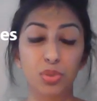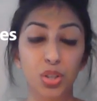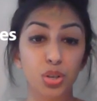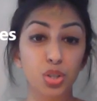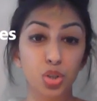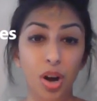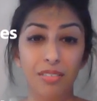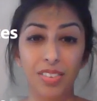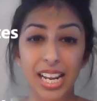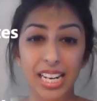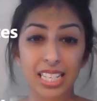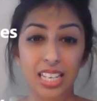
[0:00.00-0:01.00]
those
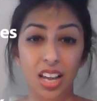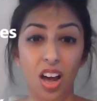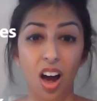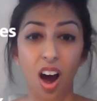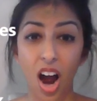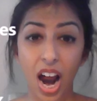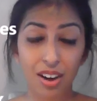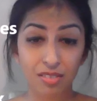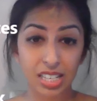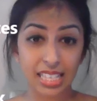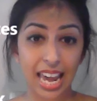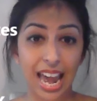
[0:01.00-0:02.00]
travelling to a high
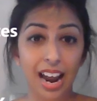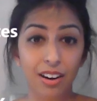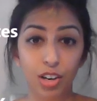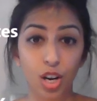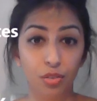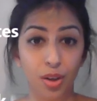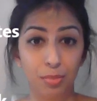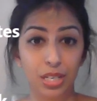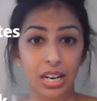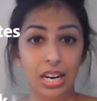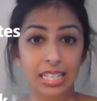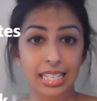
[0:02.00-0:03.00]
risk area of
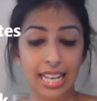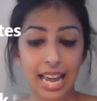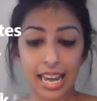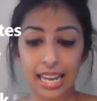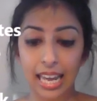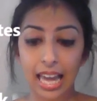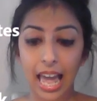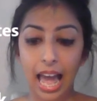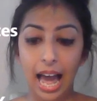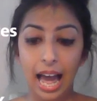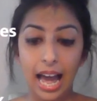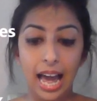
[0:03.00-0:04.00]
hepatitis A,
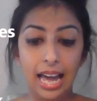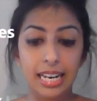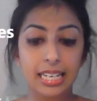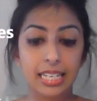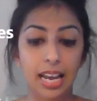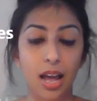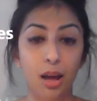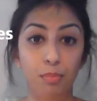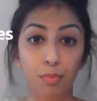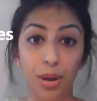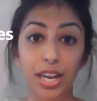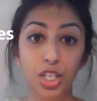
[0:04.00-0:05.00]

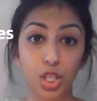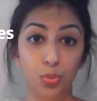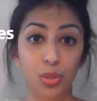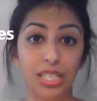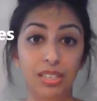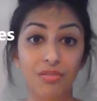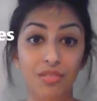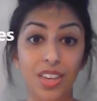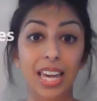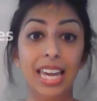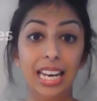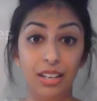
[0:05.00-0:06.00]
and patients with
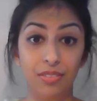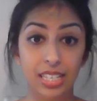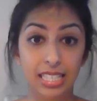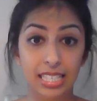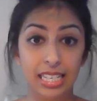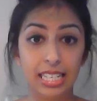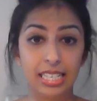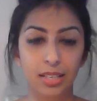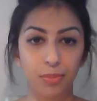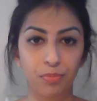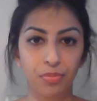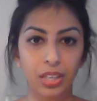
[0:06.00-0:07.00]
severe liver disease.